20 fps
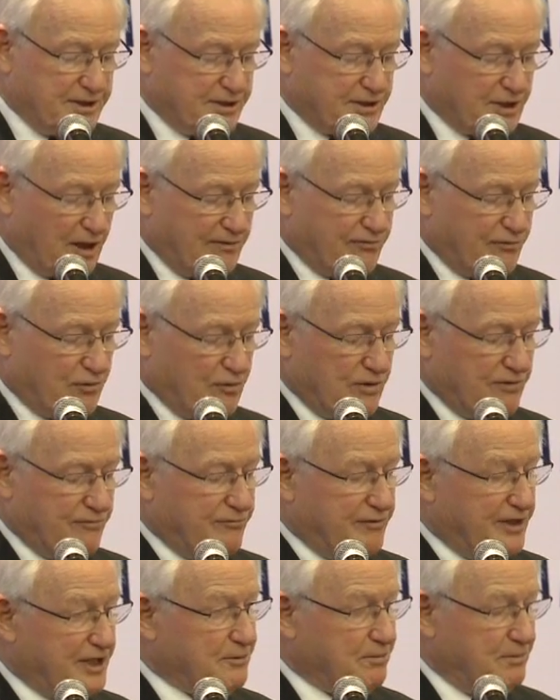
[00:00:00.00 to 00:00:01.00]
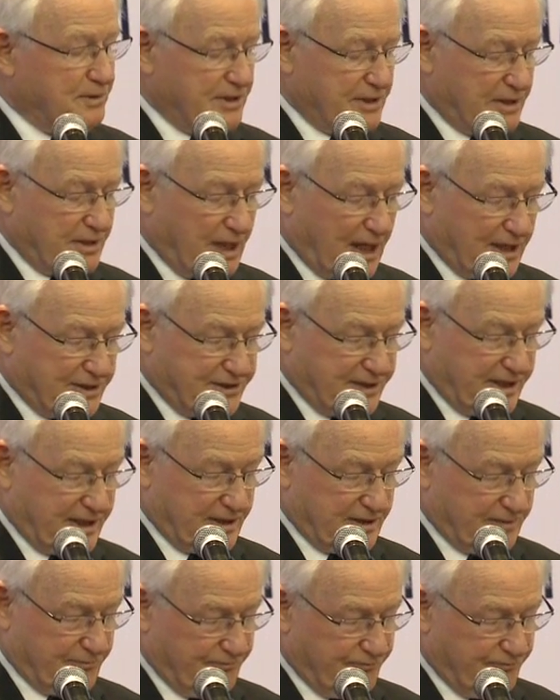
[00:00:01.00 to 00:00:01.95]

its overall investment in ASEAN.